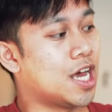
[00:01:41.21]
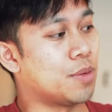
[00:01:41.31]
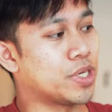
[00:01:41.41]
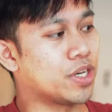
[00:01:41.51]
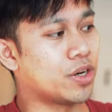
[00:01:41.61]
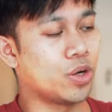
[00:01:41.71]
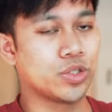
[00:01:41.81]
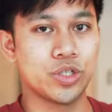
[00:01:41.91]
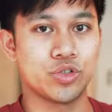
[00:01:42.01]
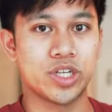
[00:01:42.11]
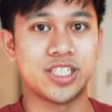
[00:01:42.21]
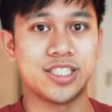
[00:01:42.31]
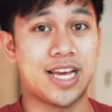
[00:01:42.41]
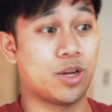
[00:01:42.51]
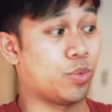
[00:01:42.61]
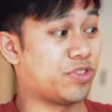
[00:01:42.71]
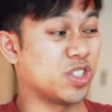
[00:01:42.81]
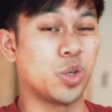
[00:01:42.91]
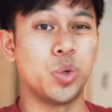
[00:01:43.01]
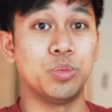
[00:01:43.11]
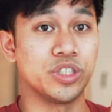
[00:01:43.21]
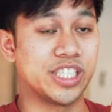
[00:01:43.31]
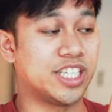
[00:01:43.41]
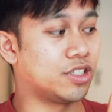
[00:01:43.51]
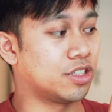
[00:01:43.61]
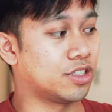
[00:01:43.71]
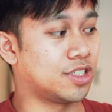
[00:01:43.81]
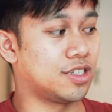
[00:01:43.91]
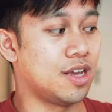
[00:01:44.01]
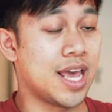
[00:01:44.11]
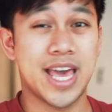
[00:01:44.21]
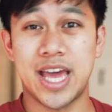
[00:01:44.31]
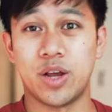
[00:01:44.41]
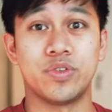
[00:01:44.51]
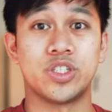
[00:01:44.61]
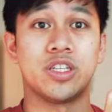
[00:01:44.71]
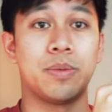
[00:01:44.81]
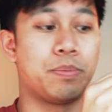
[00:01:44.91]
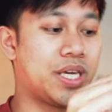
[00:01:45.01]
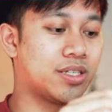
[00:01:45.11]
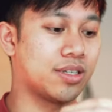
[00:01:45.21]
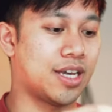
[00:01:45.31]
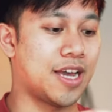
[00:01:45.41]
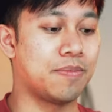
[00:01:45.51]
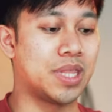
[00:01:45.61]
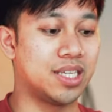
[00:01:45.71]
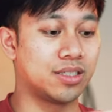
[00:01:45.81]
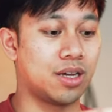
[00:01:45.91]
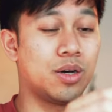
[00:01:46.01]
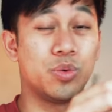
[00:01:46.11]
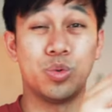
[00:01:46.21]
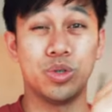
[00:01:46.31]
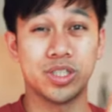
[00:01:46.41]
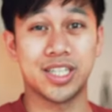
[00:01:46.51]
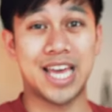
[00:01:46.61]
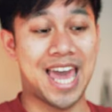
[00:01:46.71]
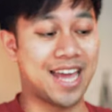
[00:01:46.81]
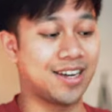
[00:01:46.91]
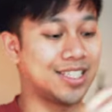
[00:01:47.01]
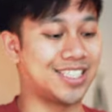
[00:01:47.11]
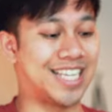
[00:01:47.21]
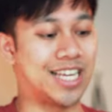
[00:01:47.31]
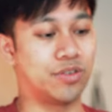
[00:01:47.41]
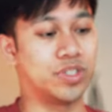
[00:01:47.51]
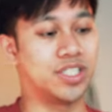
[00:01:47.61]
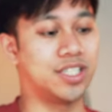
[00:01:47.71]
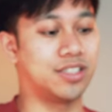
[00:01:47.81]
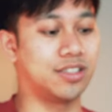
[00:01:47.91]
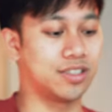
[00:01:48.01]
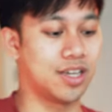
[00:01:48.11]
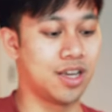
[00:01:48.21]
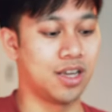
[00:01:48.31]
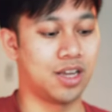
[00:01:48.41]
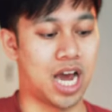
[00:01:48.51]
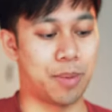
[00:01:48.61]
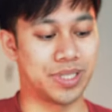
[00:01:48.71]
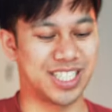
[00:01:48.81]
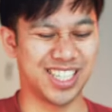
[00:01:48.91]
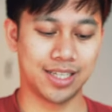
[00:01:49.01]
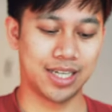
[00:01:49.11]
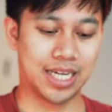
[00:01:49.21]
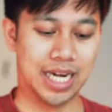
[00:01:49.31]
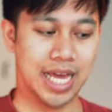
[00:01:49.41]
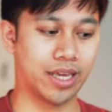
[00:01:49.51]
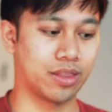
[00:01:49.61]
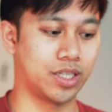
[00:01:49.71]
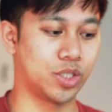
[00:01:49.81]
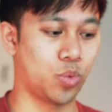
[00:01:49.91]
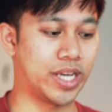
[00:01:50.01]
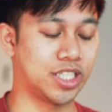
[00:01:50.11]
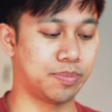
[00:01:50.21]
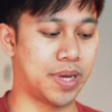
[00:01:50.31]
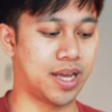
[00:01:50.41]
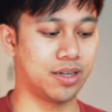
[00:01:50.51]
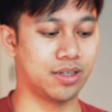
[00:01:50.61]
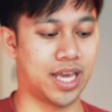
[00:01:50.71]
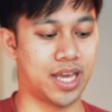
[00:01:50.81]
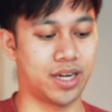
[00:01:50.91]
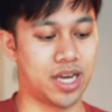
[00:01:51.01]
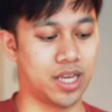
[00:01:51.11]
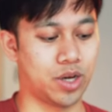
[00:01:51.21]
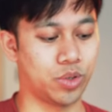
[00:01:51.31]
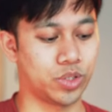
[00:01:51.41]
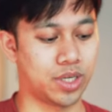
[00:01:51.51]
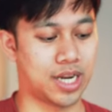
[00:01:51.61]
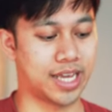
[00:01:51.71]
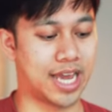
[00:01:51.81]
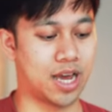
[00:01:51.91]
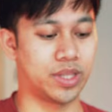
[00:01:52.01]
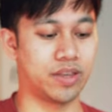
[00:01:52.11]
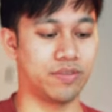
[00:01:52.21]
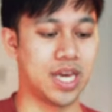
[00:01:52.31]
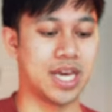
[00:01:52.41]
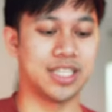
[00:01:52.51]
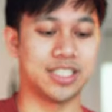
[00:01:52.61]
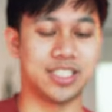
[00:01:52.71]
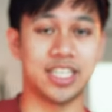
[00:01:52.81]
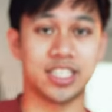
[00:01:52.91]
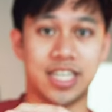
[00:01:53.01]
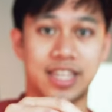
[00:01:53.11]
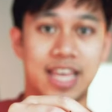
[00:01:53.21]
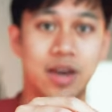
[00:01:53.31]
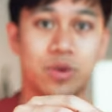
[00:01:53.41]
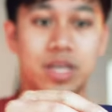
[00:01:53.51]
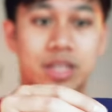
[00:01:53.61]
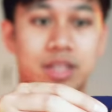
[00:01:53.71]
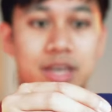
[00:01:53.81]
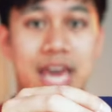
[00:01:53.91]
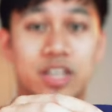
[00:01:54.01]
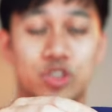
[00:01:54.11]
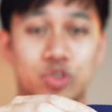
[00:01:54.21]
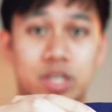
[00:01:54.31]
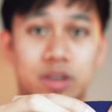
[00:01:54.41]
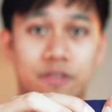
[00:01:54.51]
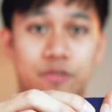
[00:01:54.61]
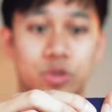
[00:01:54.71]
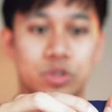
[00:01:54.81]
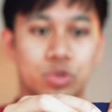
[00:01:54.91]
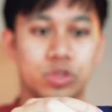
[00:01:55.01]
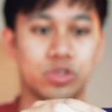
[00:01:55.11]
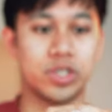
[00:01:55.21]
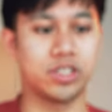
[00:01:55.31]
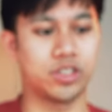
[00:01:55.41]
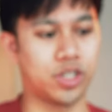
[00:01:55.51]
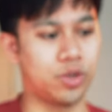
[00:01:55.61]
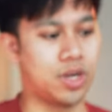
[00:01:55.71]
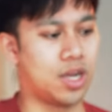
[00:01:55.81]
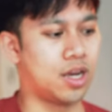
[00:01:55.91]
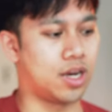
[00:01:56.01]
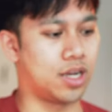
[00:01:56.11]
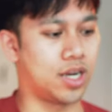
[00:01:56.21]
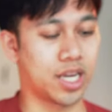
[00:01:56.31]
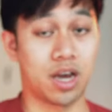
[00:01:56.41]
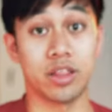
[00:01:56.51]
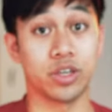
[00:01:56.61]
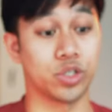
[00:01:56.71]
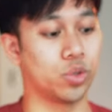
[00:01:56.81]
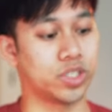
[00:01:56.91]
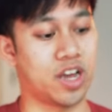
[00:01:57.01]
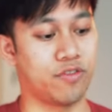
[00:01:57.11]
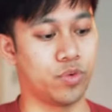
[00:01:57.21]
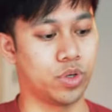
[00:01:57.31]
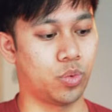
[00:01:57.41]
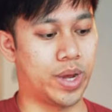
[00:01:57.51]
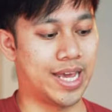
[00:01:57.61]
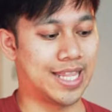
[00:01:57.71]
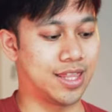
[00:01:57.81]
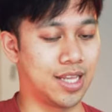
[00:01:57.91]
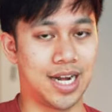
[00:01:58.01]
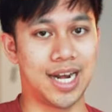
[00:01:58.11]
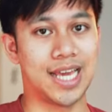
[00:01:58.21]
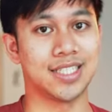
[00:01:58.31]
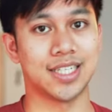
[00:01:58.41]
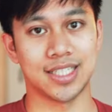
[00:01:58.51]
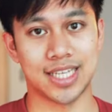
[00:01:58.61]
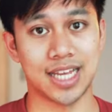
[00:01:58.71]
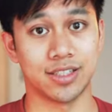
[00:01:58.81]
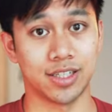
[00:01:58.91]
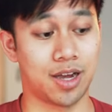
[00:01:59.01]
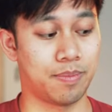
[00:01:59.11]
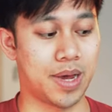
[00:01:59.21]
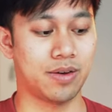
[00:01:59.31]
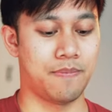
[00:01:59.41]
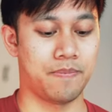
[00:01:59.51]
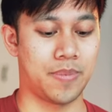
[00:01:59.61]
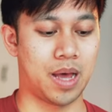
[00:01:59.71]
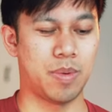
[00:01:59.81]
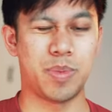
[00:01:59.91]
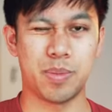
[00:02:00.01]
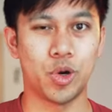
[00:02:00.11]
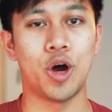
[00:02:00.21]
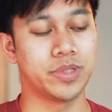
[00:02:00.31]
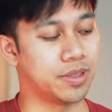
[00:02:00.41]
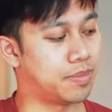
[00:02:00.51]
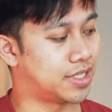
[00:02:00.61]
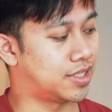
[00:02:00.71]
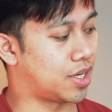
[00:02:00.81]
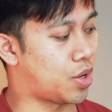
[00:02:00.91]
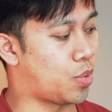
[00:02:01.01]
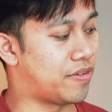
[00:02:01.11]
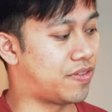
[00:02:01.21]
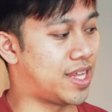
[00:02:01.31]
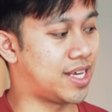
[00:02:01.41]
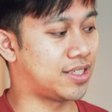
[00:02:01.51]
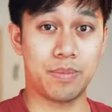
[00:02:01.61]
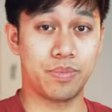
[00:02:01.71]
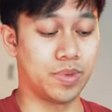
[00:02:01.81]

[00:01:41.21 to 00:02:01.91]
but you can also dress this down with just a normal t-shirt and head over to the beach. Um, these are water and stain resistant. I particularly like this waistband and I also like how they've stitched down the entry for the drawstring. So Unlike other shorts that I've worn where the lacing tends to come out, I'm a bit more optimistic with this.